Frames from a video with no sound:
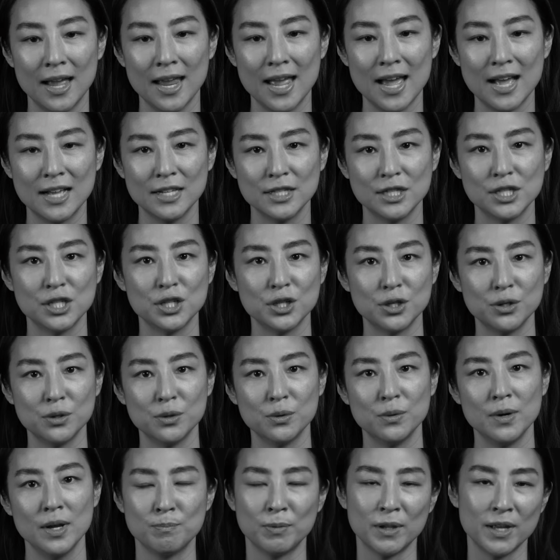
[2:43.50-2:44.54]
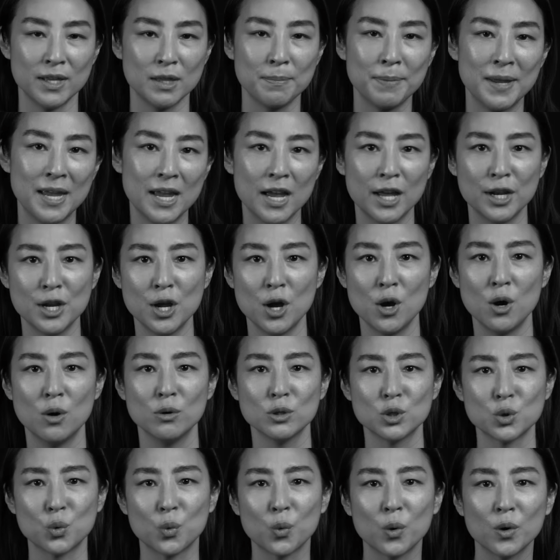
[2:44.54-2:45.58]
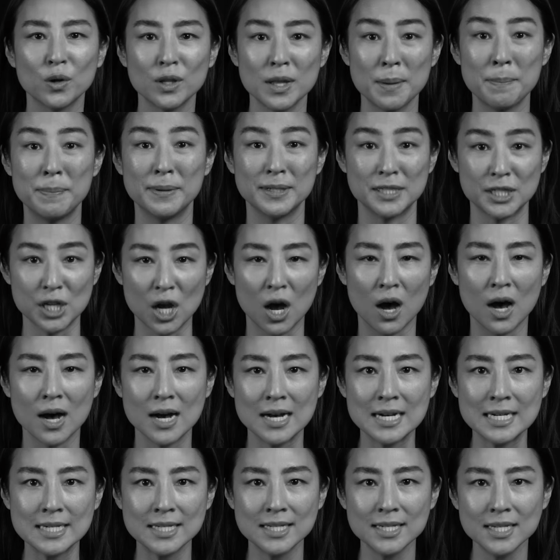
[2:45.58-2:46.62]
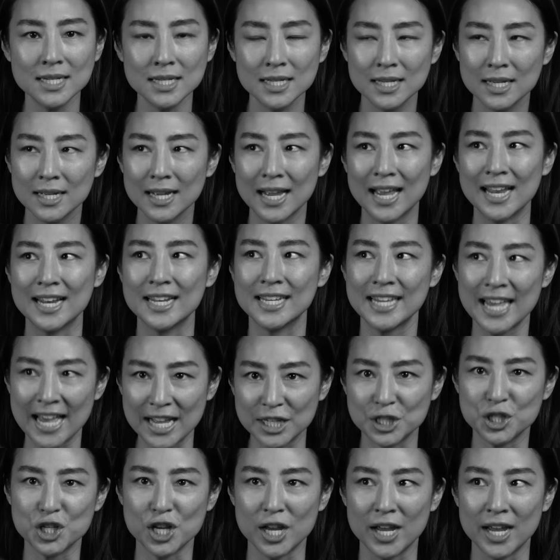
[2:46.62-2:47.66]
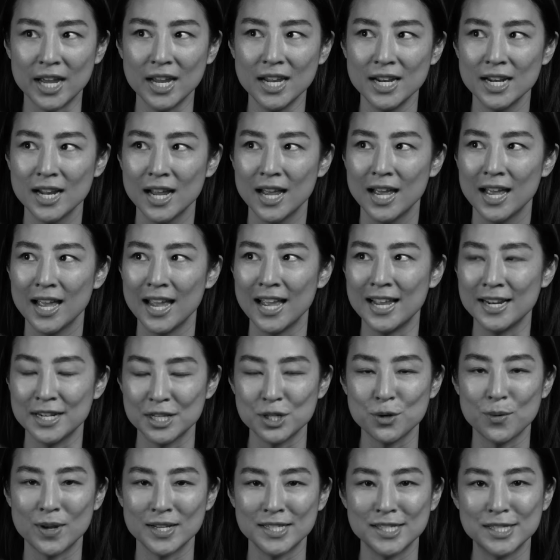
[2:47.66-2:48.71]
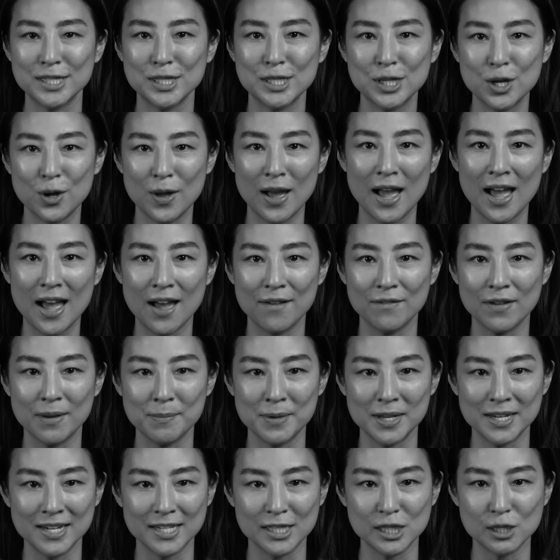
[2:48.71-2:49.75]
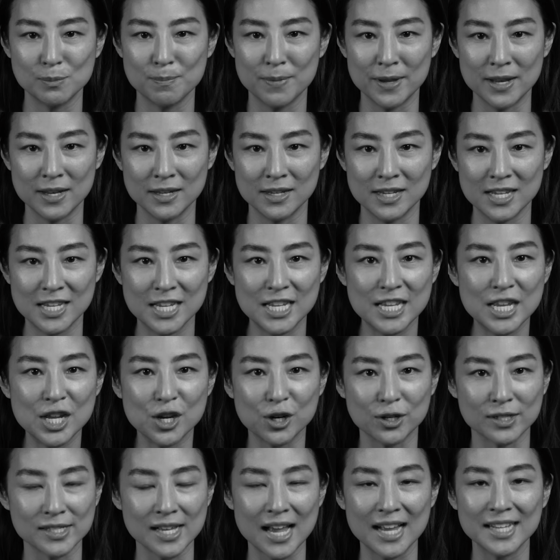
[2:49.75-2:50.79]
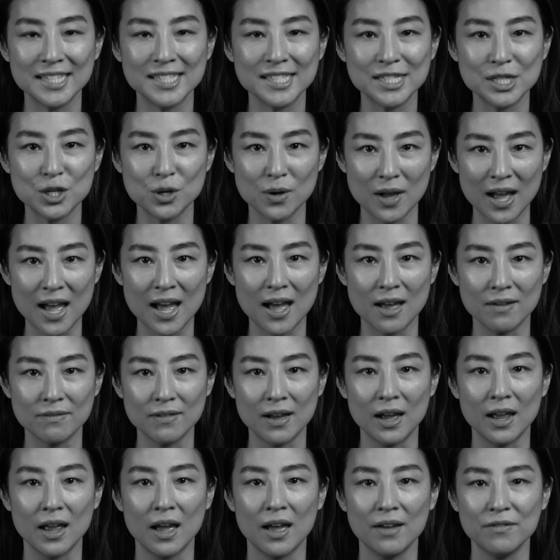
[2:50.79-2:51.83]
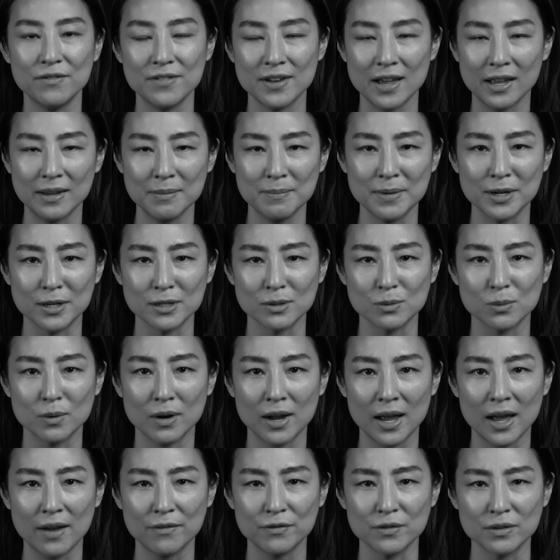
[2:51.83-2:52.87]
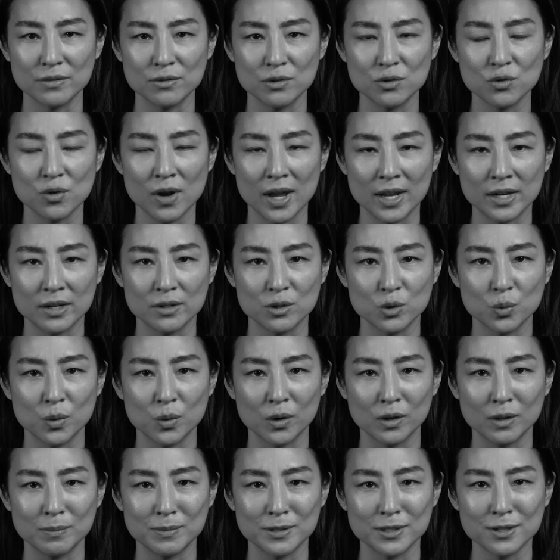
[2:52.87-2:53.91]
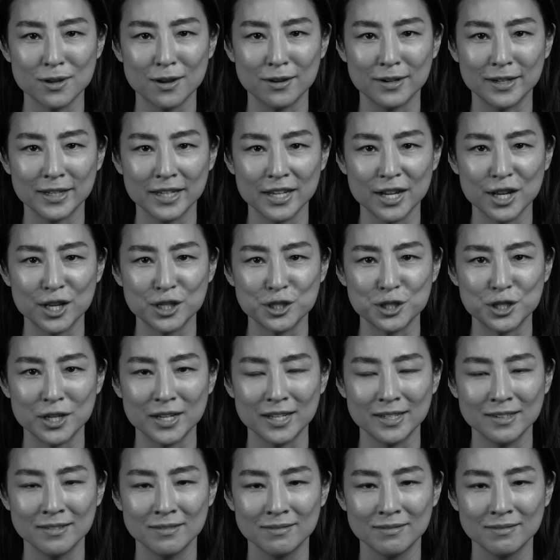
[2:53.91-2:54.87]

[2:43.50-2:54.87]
I had to play the piano, twirl a baton, and catch it. And so it's been years. I have nightmares where I have to try to twirl a baton and catch it.